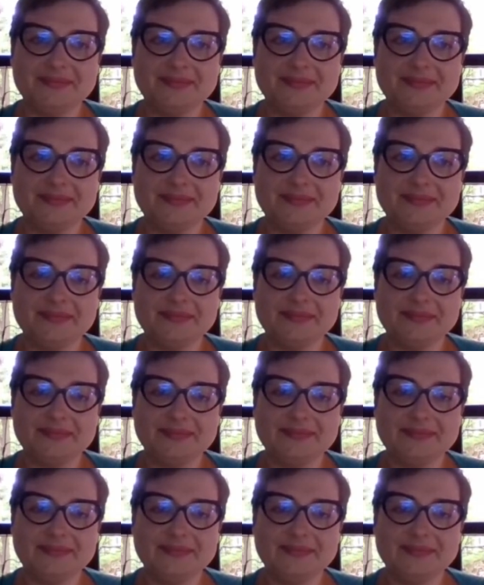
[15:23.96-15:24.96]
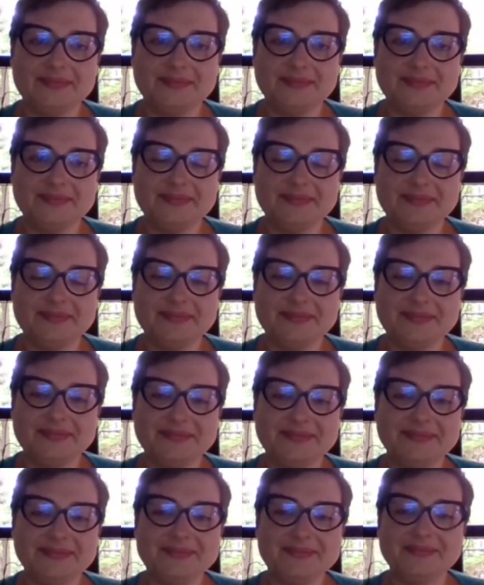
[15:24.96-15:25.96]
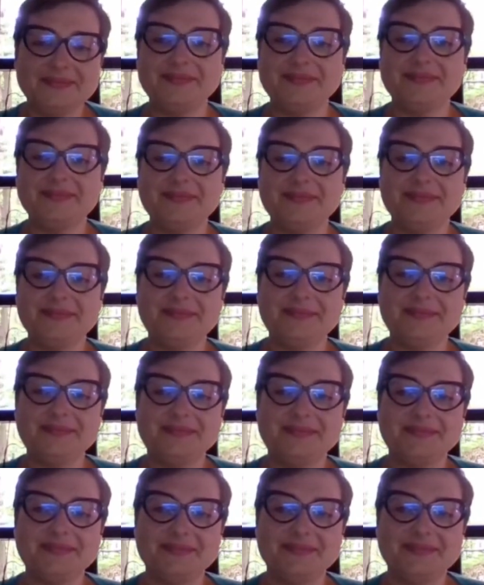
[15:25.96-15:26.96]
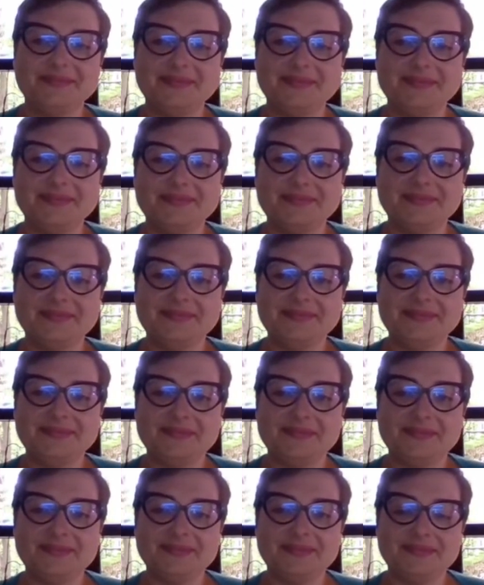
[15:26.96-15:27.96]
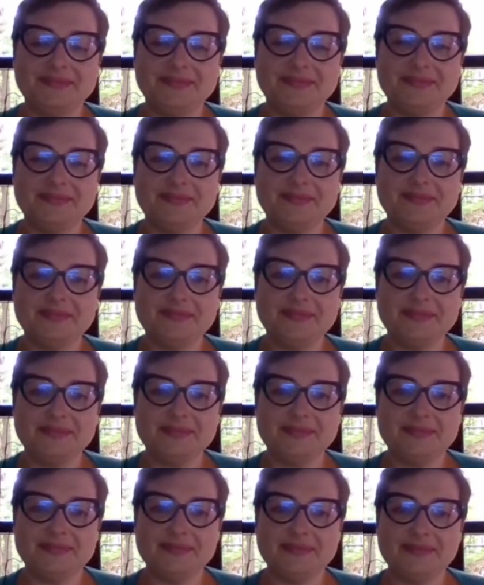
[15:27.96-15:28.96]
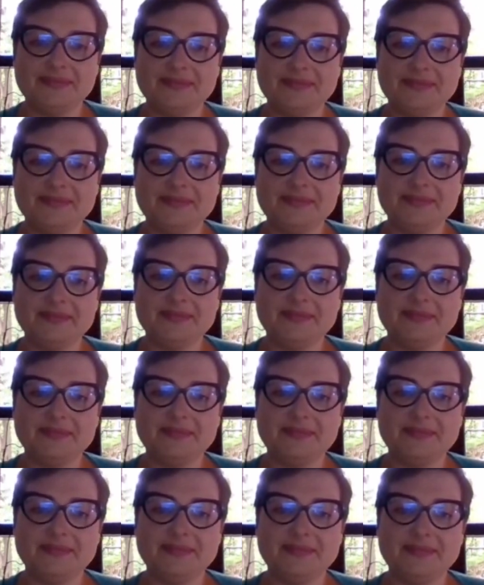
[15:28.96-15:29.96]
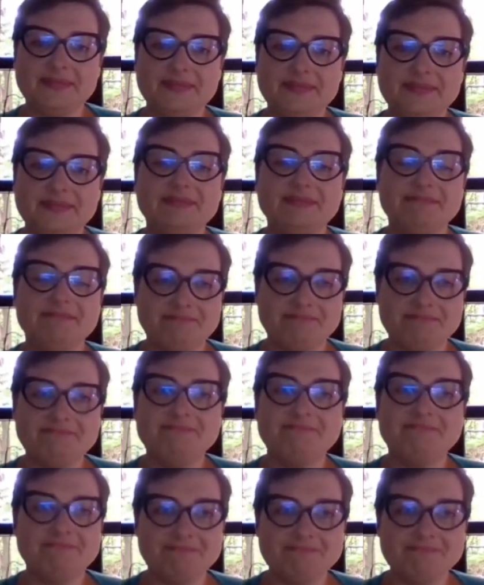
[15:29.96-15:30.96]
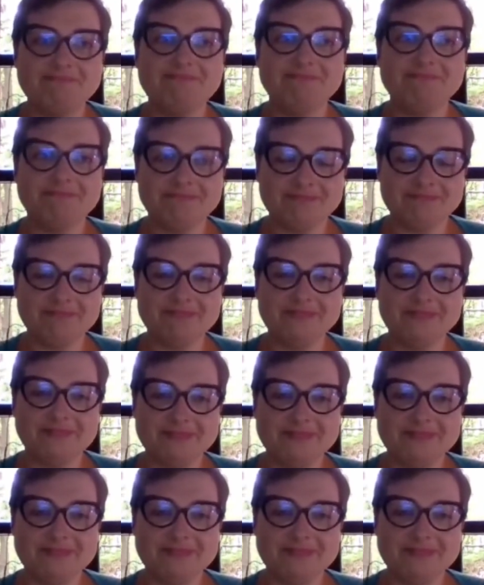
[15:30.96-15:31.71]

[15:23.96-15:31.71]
(not speaking)